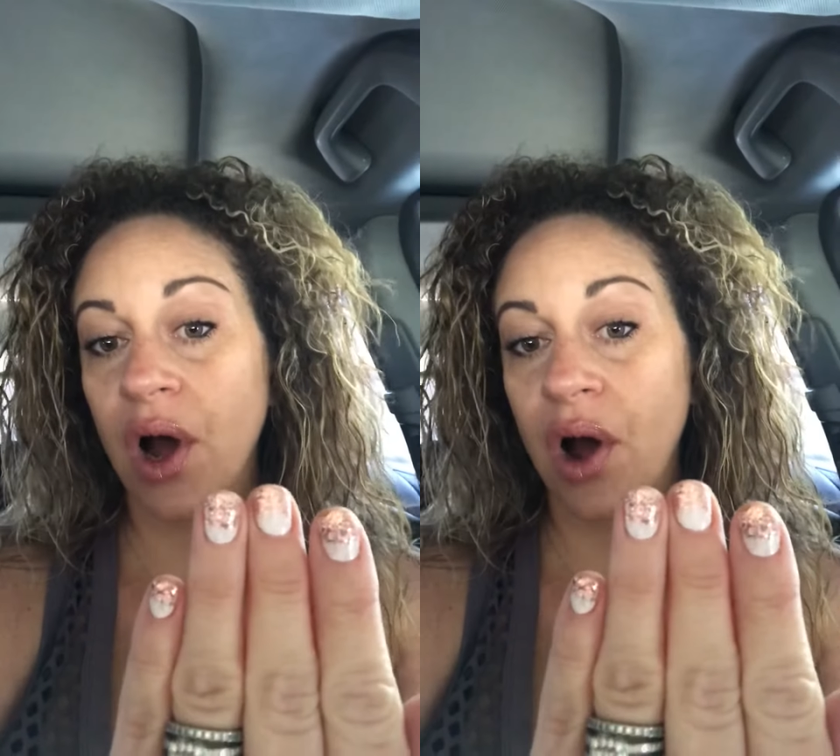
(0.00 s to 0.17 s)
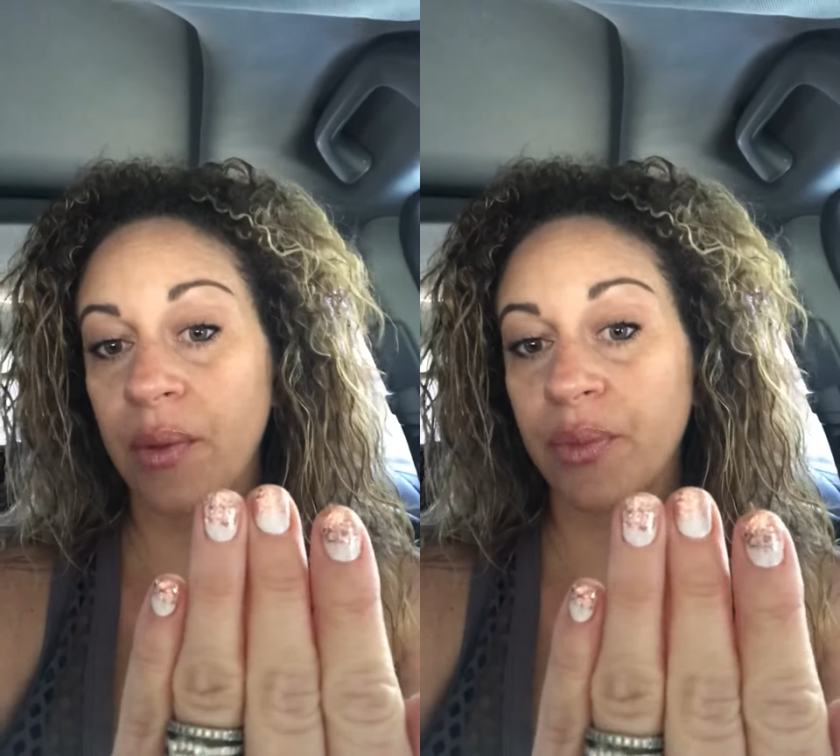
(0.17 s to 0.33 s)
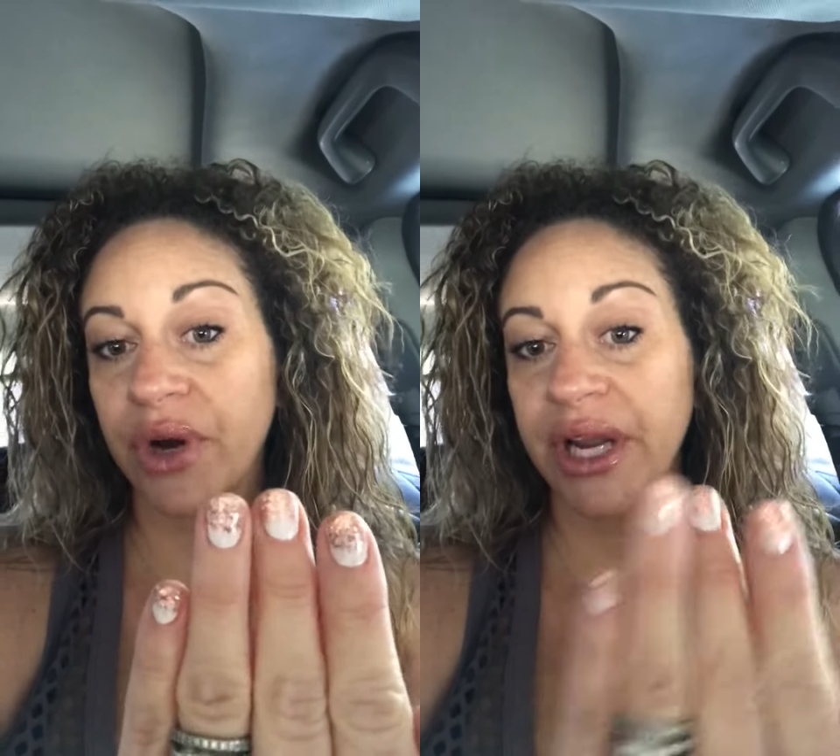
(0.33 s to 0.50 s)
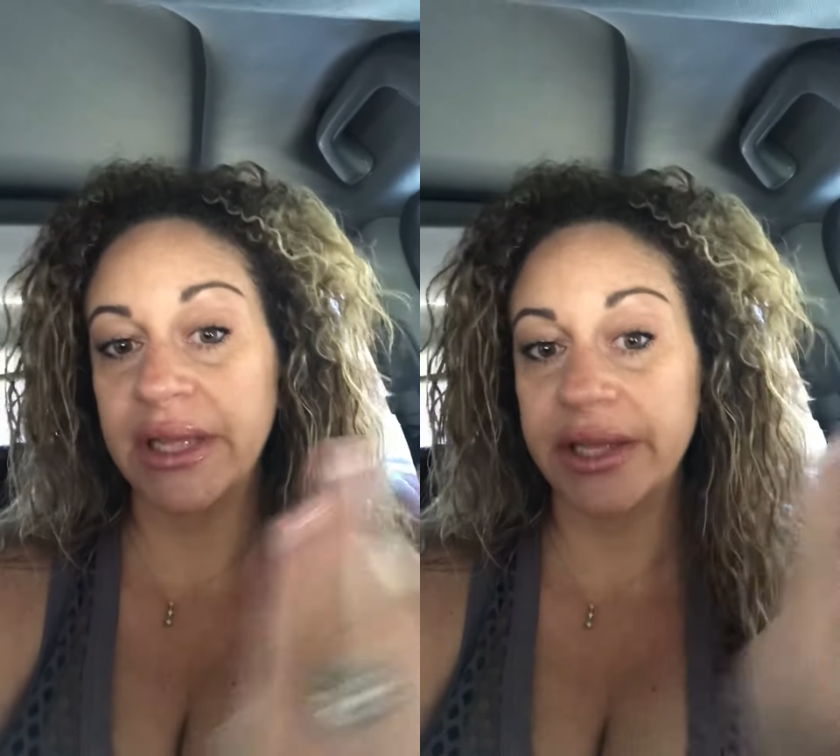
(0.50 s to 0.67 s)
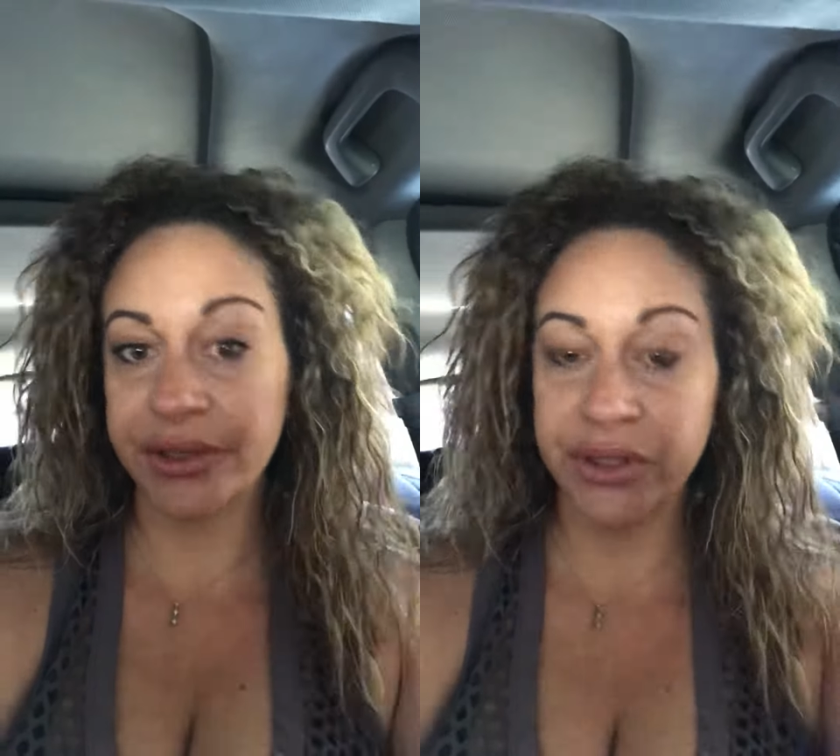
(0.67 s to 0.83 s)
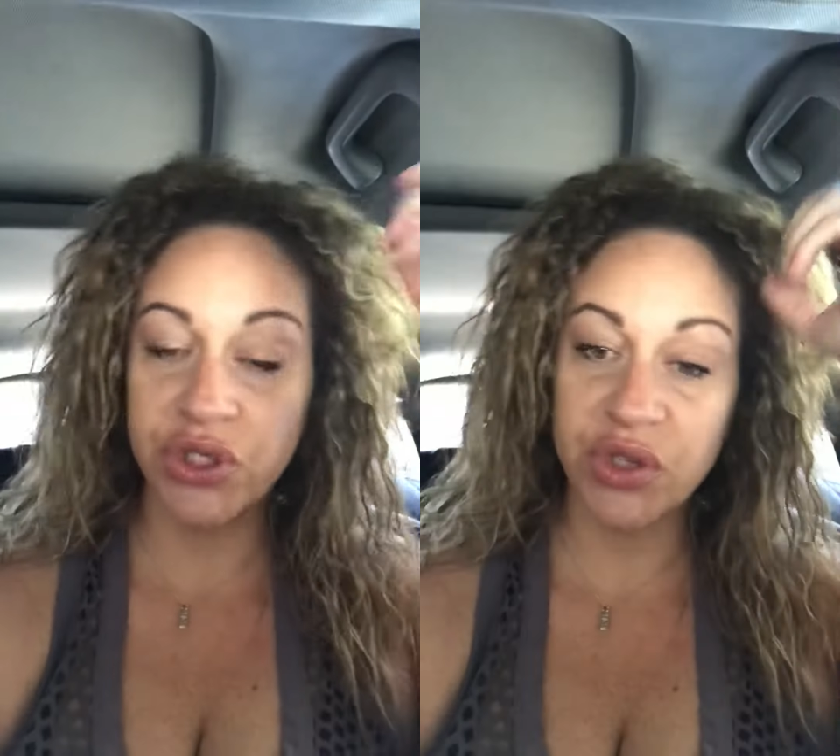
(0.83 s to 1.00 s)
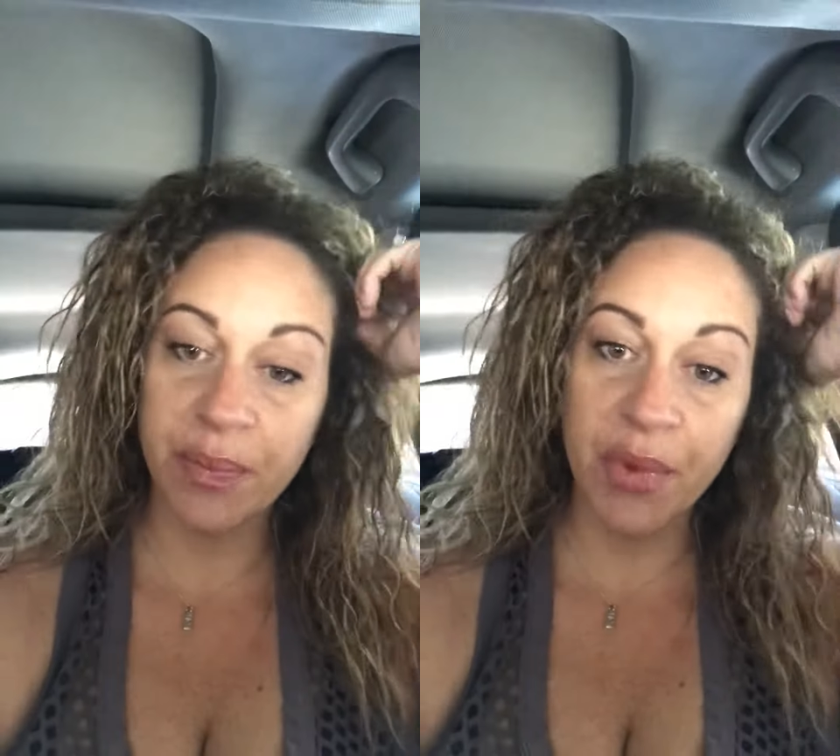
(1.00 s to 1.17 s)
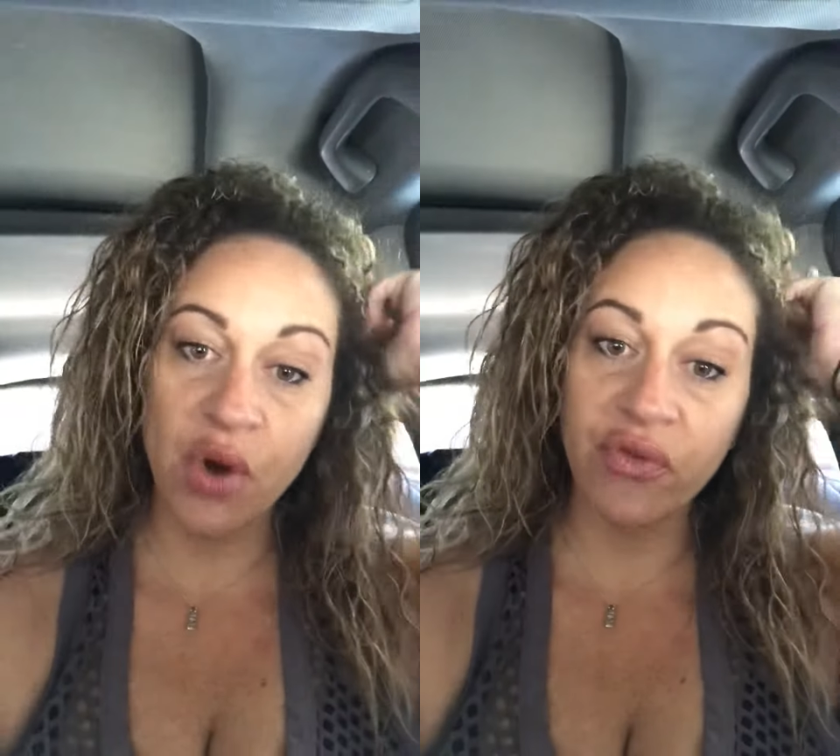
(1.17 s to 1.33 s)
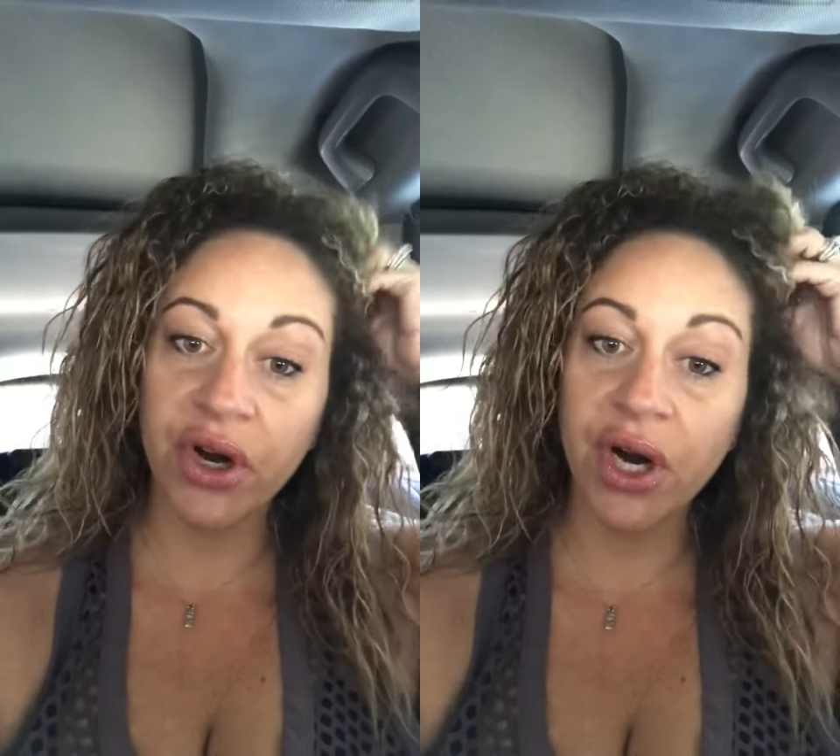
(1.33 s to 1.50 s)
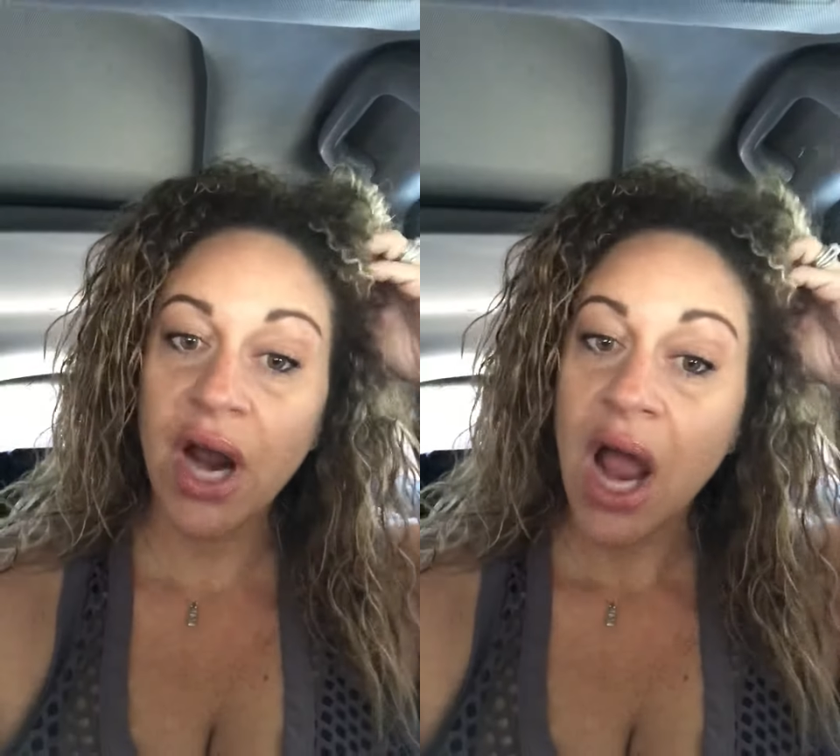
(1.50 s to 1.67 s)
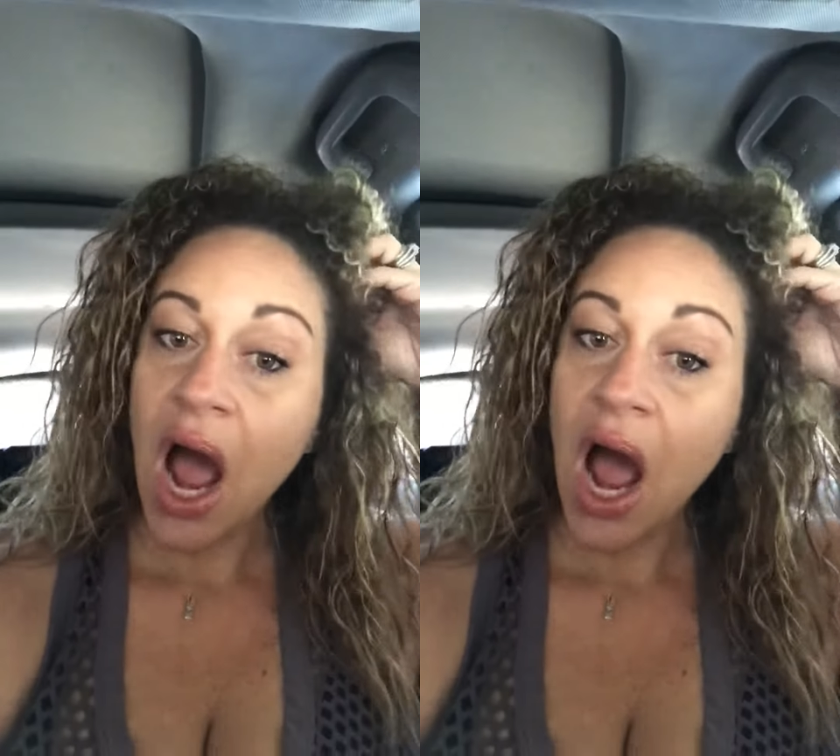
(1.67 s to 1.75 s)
ombre glitter strip over.